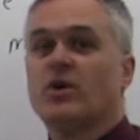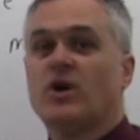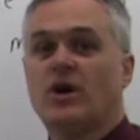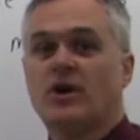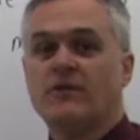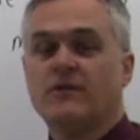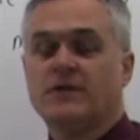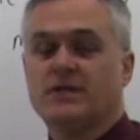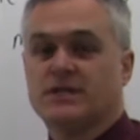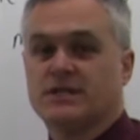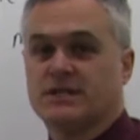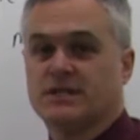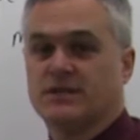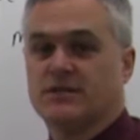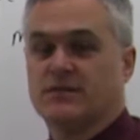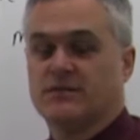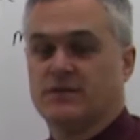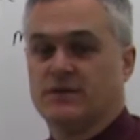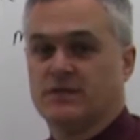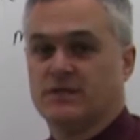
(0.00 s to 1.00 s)
confidence
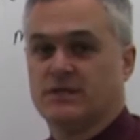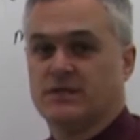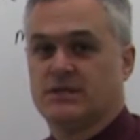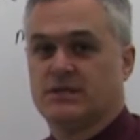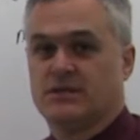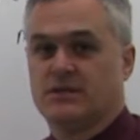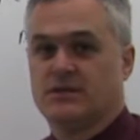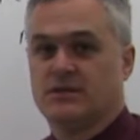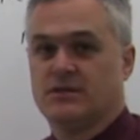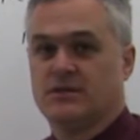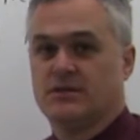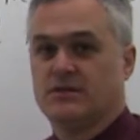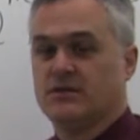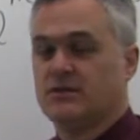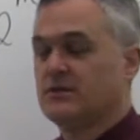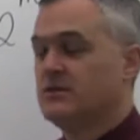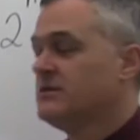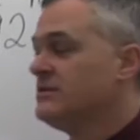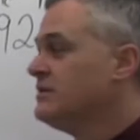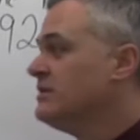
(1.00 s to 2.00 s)
intervals.
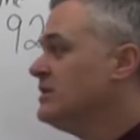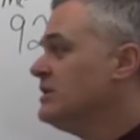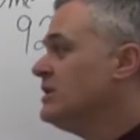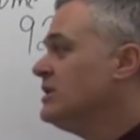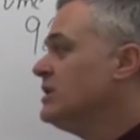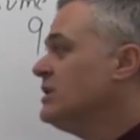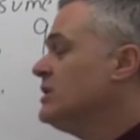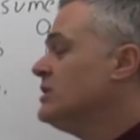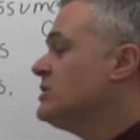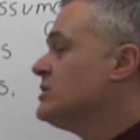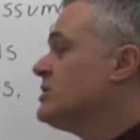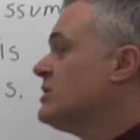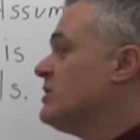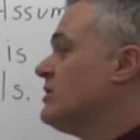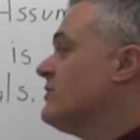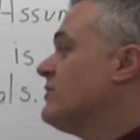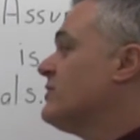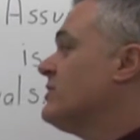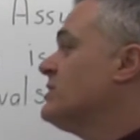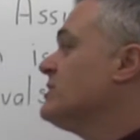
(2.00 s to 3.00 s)
So
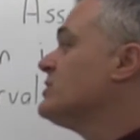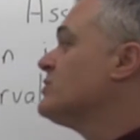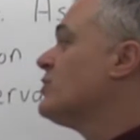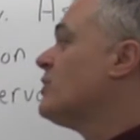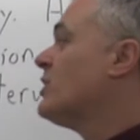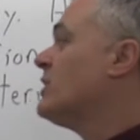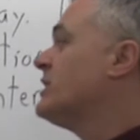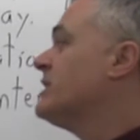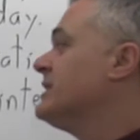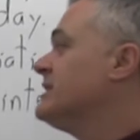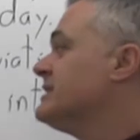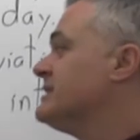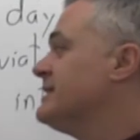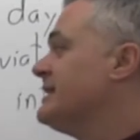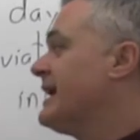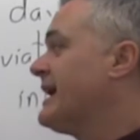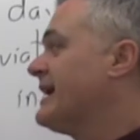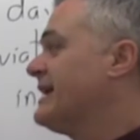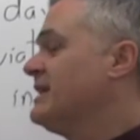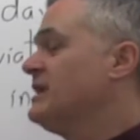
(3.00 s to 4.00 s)
the first one is
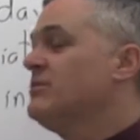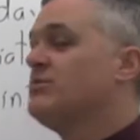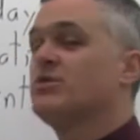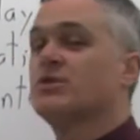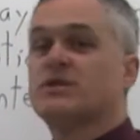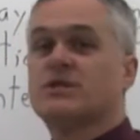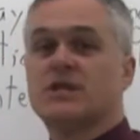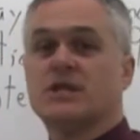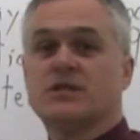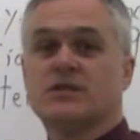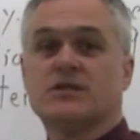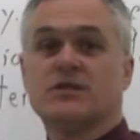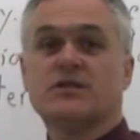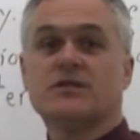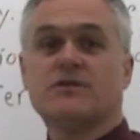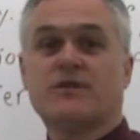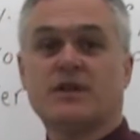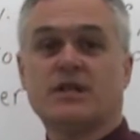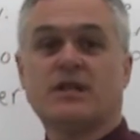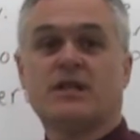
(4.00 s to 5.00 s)
90%. So let's
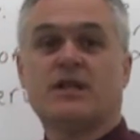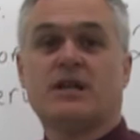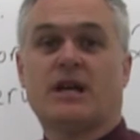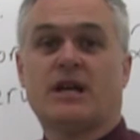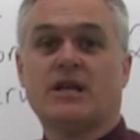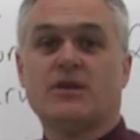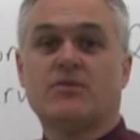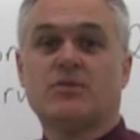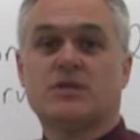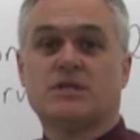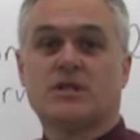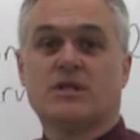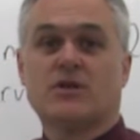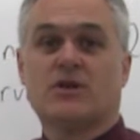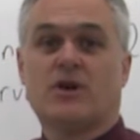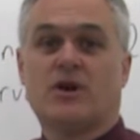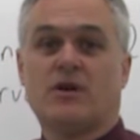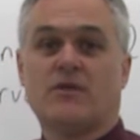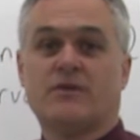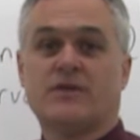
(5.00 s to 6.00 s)
find a 90%
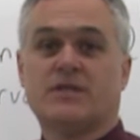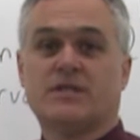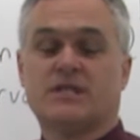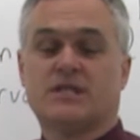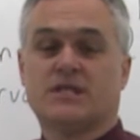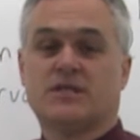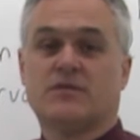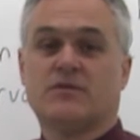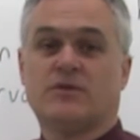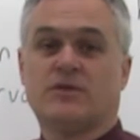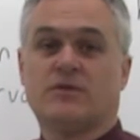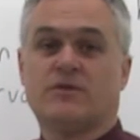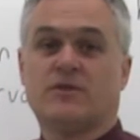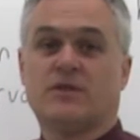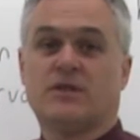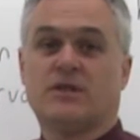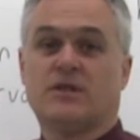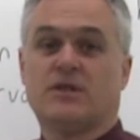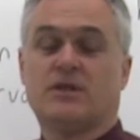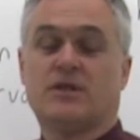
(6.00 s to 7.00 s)
confidence interval for
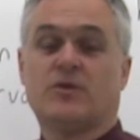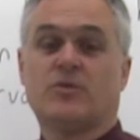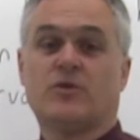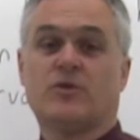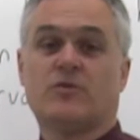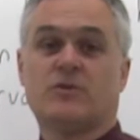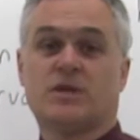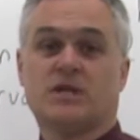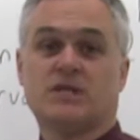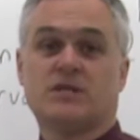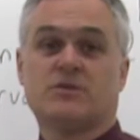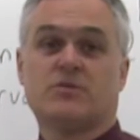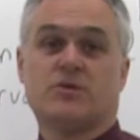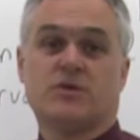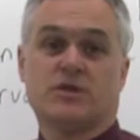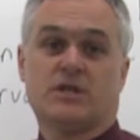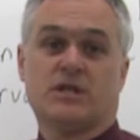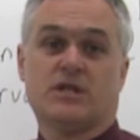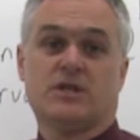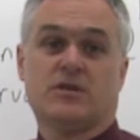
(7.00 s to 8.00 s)
the number of minutes
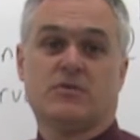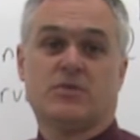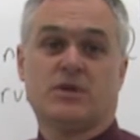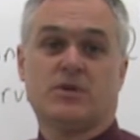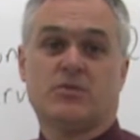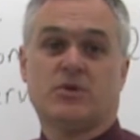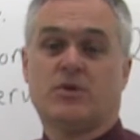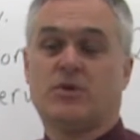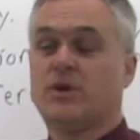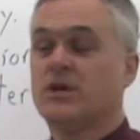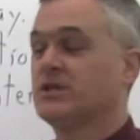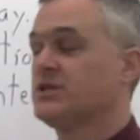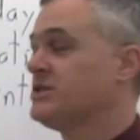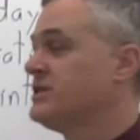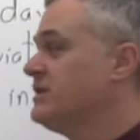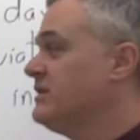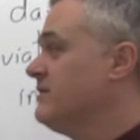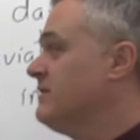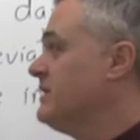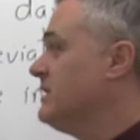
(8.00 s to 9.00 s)
per day that people watch
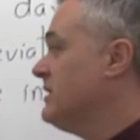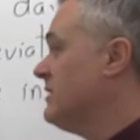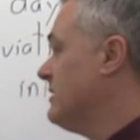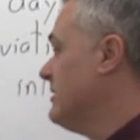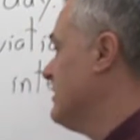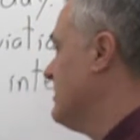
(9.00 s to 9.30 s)
TV.